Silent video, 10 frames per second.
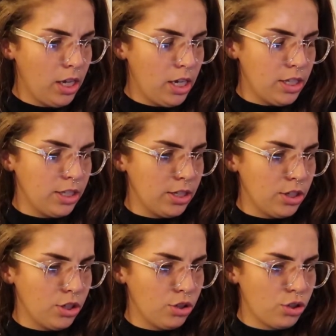and
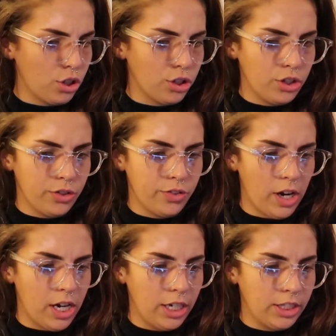start to
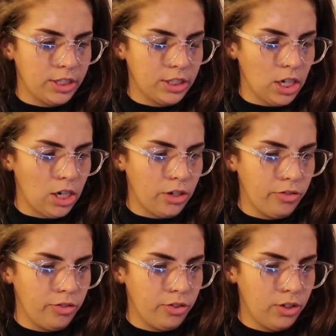find
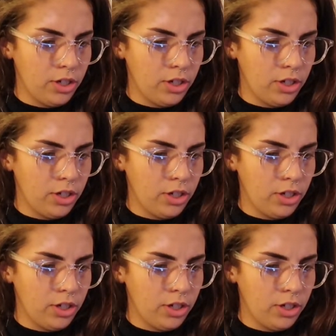stuff